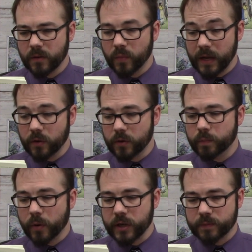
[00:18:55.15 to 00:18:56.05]
We hear
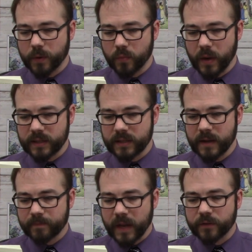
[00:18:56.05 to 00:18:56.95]
you prospered once,
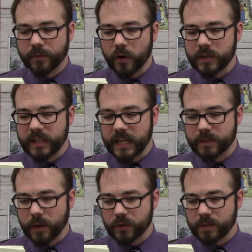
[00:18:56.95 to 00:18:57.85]
as far as
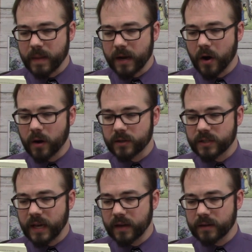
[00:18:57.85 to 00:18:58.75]
Lesbos, Macar's
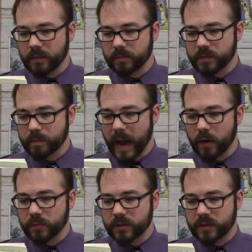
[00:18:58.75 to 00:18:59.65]
kingdoms,
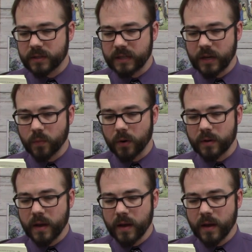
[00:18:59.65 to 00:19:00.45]
bounds to seaward,